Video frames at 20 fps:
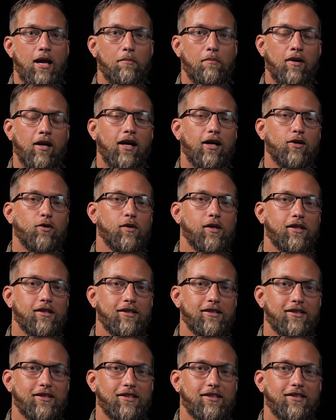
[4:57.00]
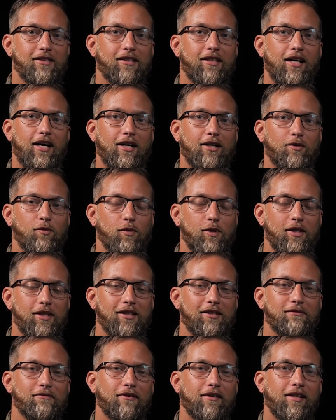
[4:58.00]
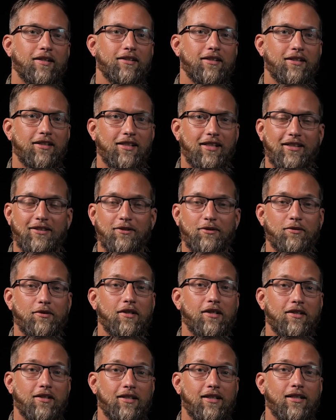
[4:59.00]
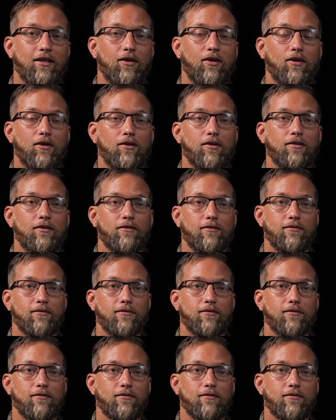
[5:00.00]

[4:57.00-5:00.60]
But I quickly I quickly found out I knew nothing at all.